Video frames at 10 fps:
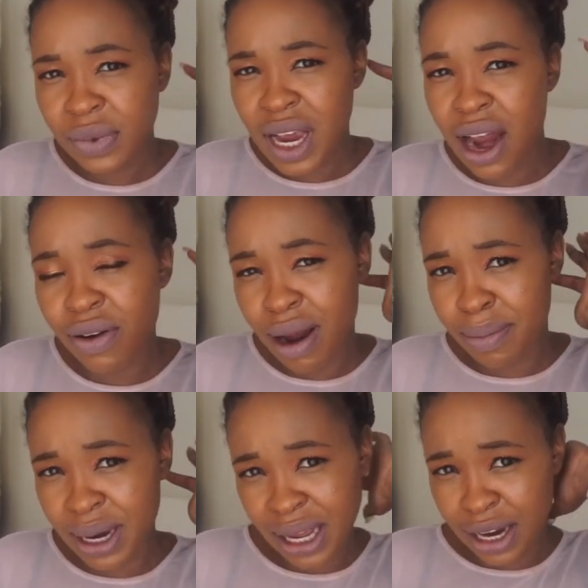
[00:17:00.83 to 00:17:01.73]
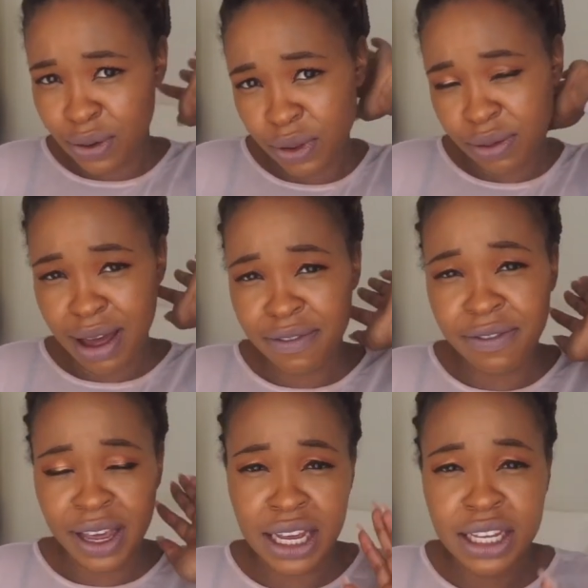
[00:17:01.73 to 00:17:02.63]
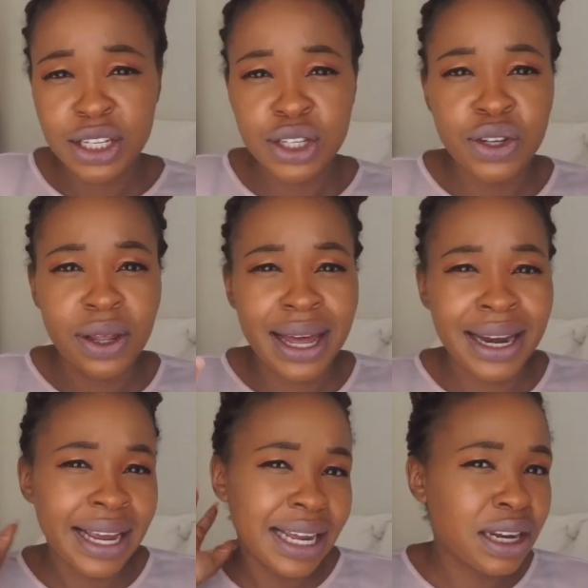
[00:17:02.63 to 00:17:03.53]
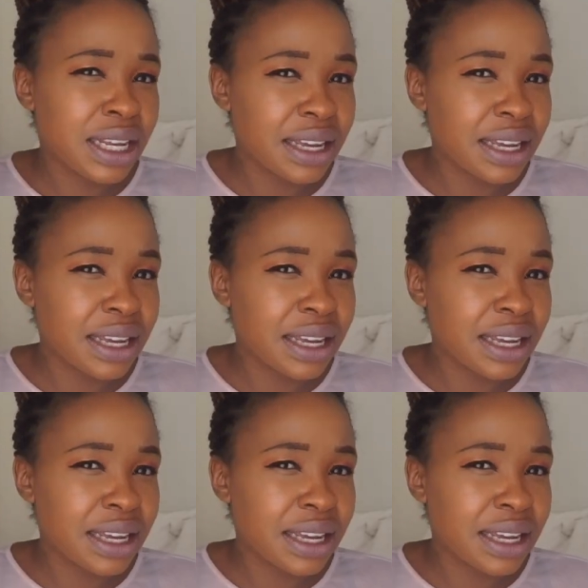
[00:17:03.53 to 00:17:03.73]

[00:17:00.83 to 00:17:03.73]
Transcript: I rub it in with my fingers so that it